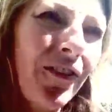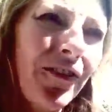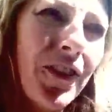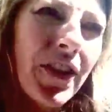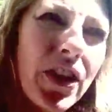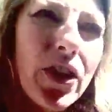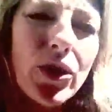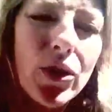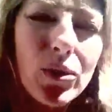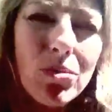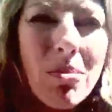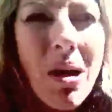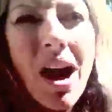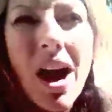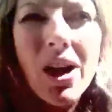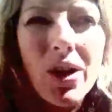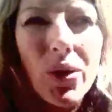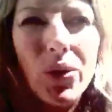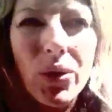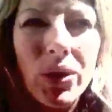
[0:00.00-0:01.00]
fear
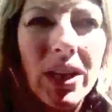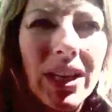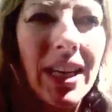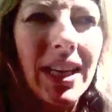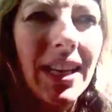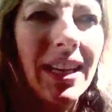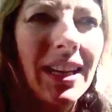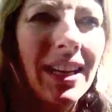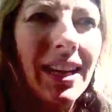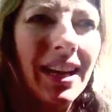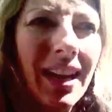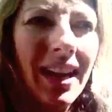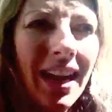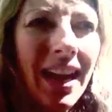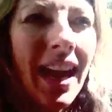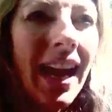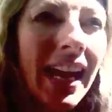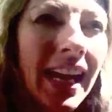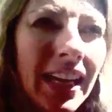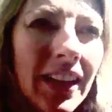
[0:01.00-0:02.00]
mongering,
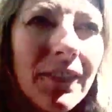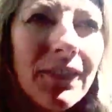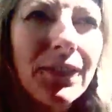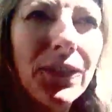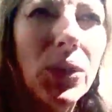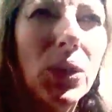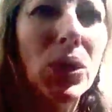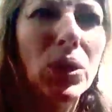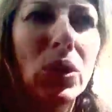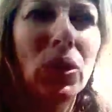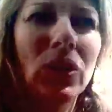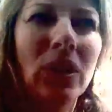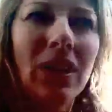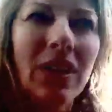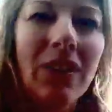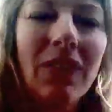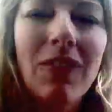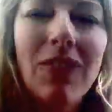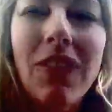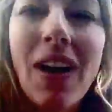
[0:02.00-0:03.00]
hateful,
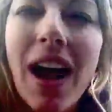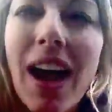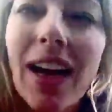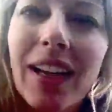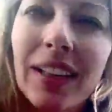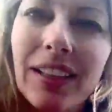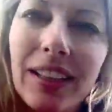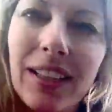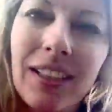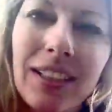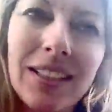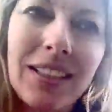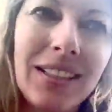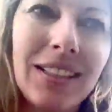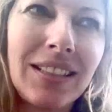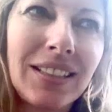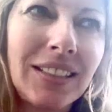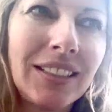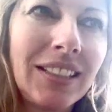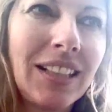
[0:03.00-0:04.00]
violent,